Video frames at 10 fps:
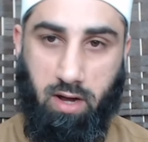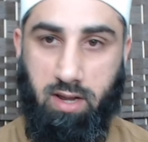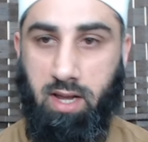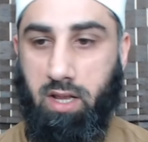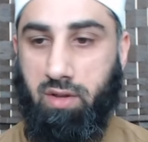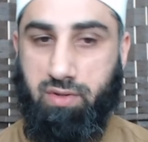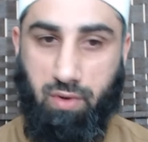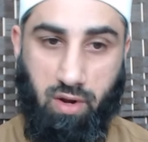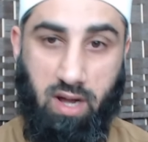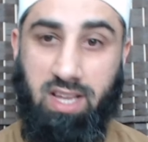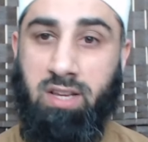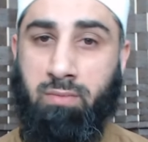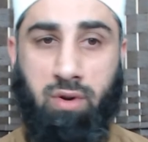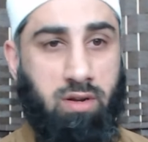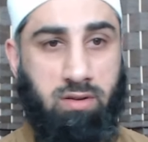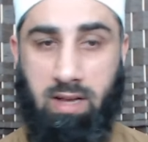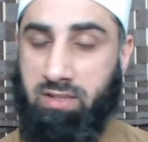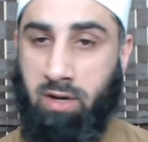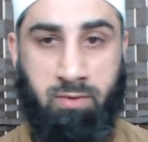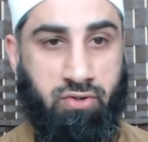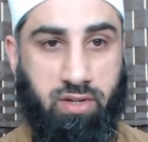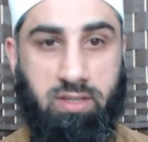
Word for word: Al-Aqidatul Sughra. And each book has commentaries.